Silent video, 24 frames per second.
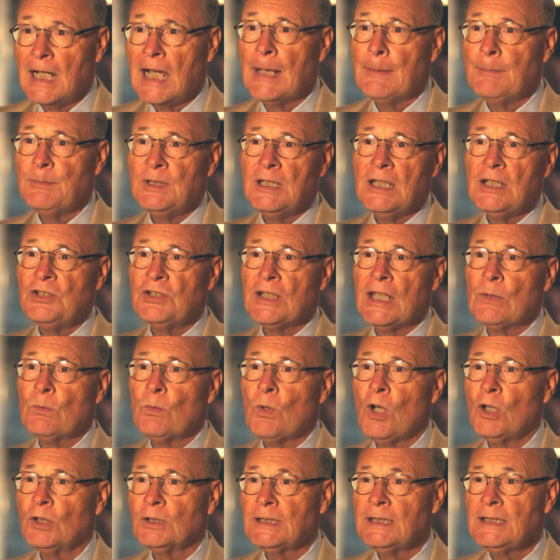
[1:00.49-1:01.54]
I'm DJ
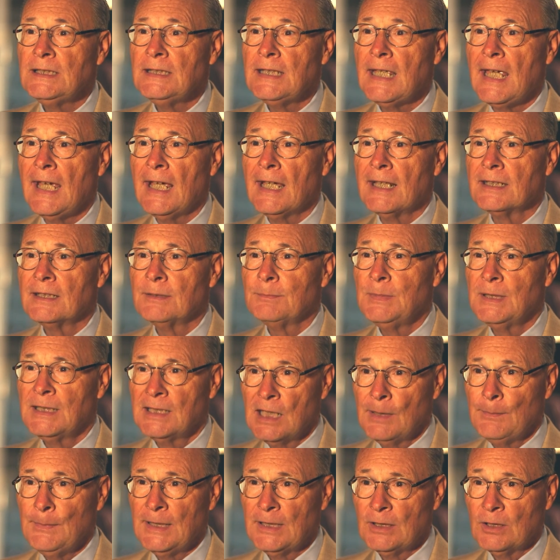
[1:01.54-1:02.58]
Waldie at
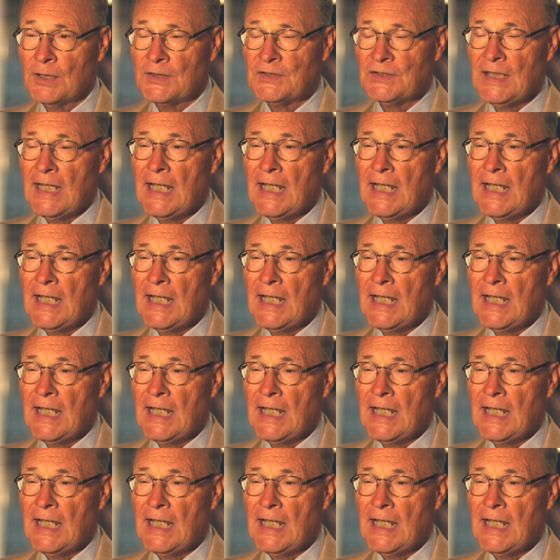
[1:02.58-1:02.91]
Becoming Los